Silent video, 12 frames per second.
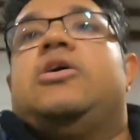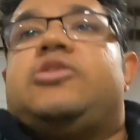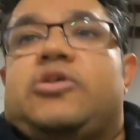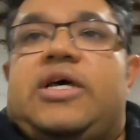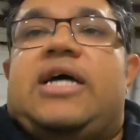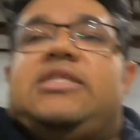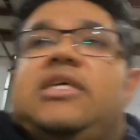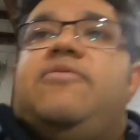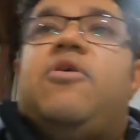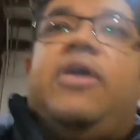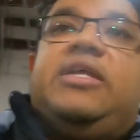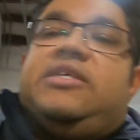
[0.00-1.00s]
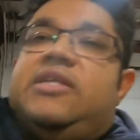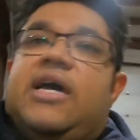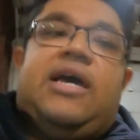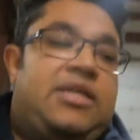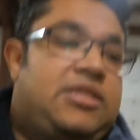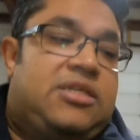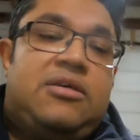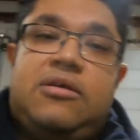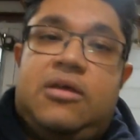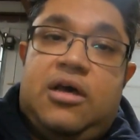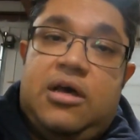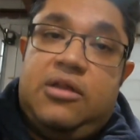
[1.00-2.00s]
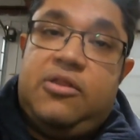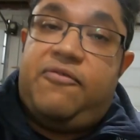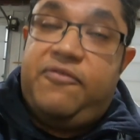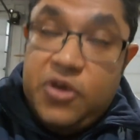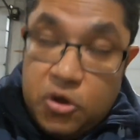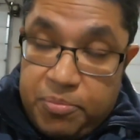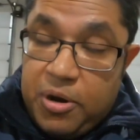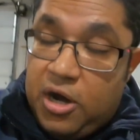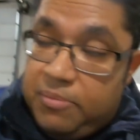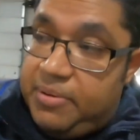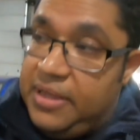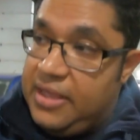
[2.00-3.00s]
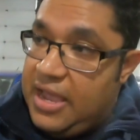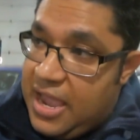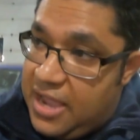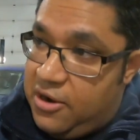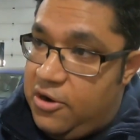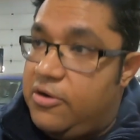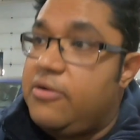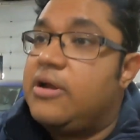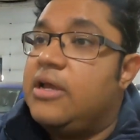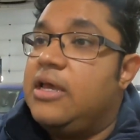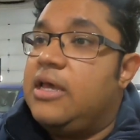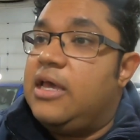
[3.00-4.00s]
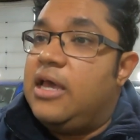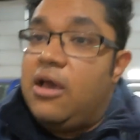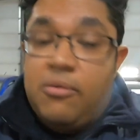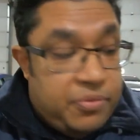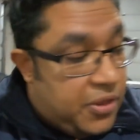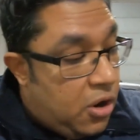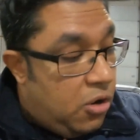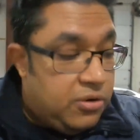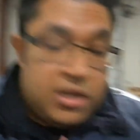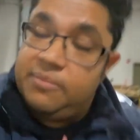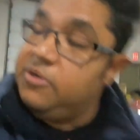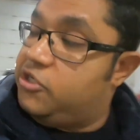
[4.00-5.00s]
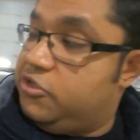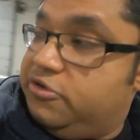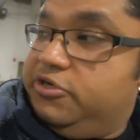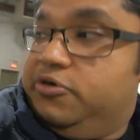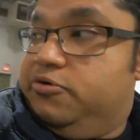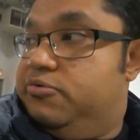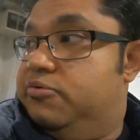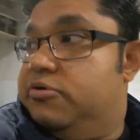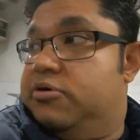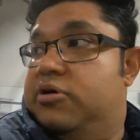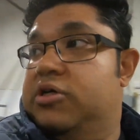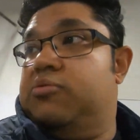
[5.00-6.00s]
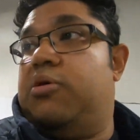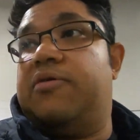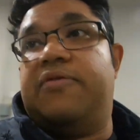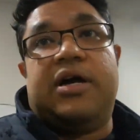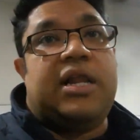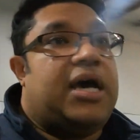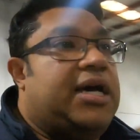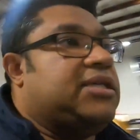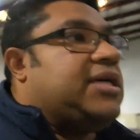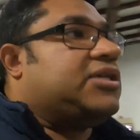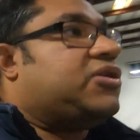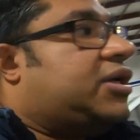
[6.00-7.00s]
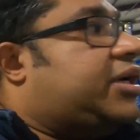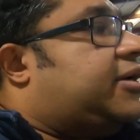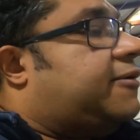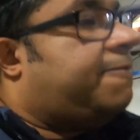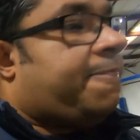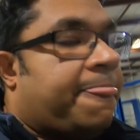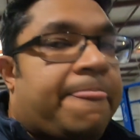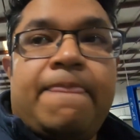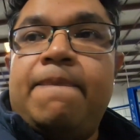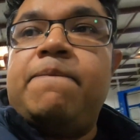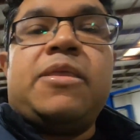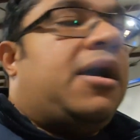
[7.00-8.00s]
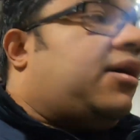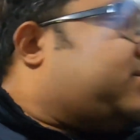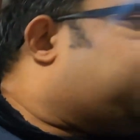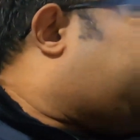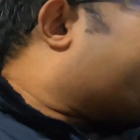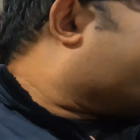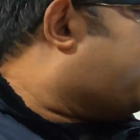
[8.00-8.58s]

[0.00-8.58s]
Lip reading: So that's EVO 8s and 9s, the fuel pump and the hanger. Let me show you, because one of our clients actually, Steph